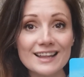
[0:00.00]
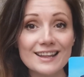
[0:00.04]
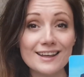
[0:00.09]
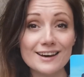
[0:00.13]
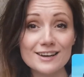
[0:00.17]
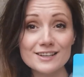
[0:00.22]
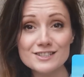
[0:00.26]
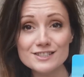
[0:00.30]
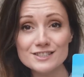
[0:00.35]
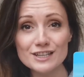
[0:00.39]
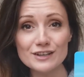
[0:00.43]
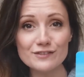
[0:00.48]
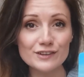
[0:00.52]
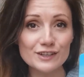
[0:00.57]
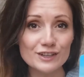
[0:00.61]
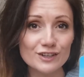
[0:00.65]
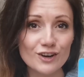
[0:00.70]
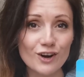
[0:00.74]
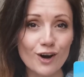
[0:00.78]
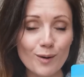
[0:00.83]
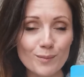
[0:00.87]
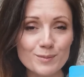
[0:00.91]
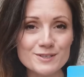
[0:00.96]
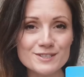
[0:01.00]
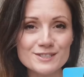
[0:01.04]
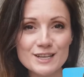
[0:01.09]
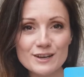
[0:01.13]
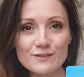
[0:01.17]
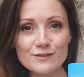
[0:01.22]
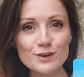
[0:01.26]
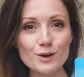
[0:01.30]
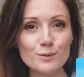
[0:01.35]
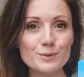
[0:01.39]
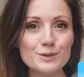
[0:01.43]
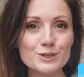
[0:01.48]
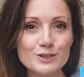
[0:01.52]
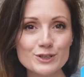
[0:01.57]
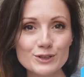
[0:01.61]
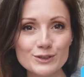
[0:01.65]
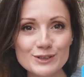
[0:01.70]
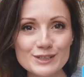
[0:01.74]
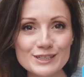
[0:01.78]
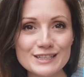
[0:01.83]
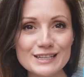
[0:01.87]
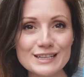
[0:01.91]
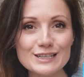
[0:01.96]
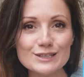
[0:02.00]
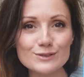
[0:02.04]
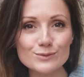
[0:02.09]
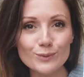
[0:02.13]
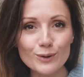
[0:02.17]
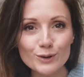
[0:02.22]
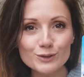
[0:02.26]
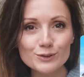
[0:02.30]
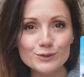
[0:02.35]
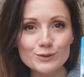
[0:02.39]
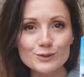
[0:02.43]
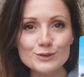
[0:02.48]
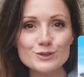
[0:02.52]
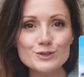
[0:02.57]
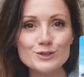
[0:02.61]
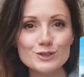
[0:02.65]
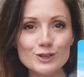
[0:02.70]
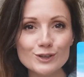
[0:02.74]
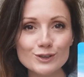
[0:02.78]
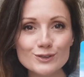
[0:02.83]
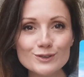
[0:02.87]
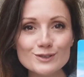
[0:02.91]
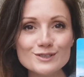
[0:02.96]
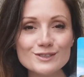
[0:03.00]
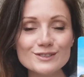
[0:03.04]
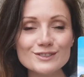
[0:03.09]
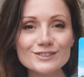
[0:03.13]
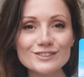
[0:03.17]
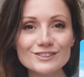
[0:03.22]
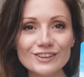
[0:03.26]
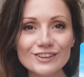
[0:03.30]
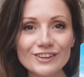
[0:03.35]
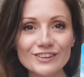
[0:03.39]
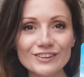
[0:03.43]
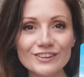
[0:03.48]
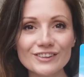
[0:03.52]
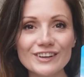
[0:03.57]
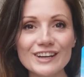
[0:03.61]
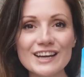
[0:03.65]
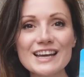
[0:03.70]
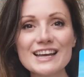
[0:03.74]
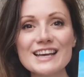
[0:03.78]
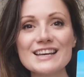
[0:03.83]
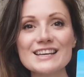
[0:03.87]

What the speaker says: There are seven cups, seven opportunities. What do you choose to do?